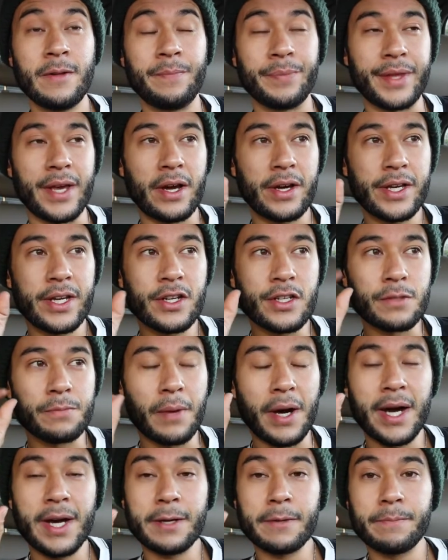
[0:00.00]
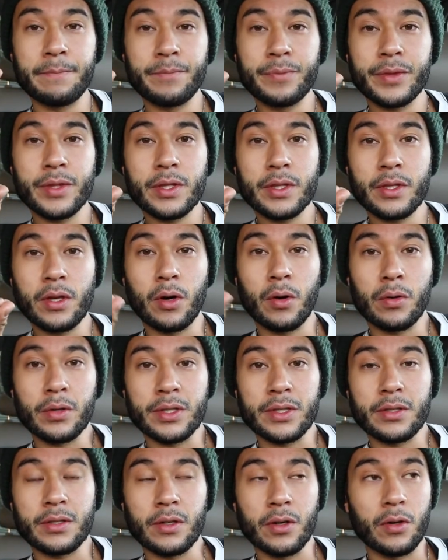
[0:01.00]
Now here's my
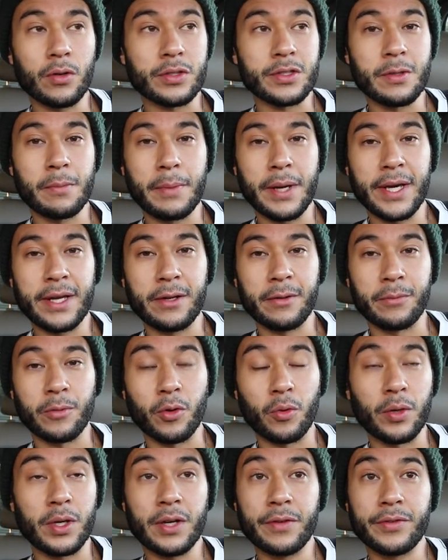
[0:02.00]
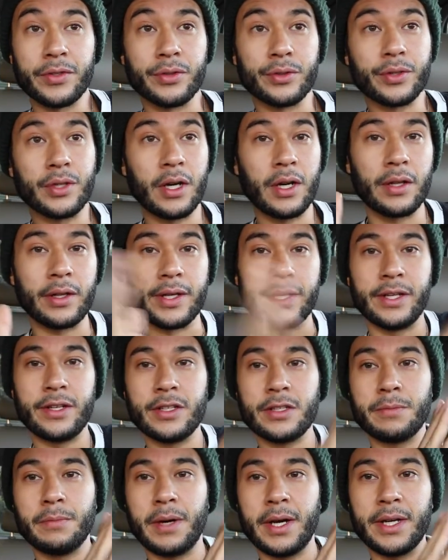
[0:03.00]
ultimatum, or whatever you call it.
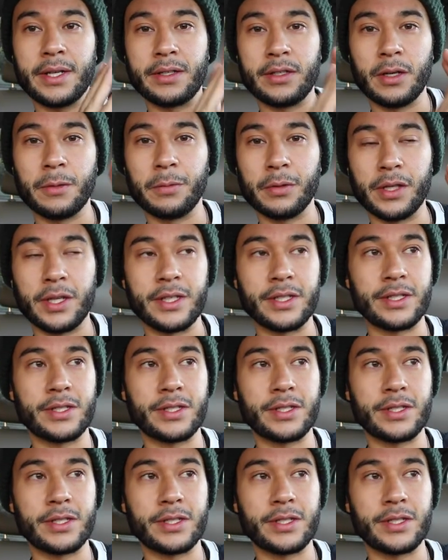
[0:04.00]
Here's my double-edged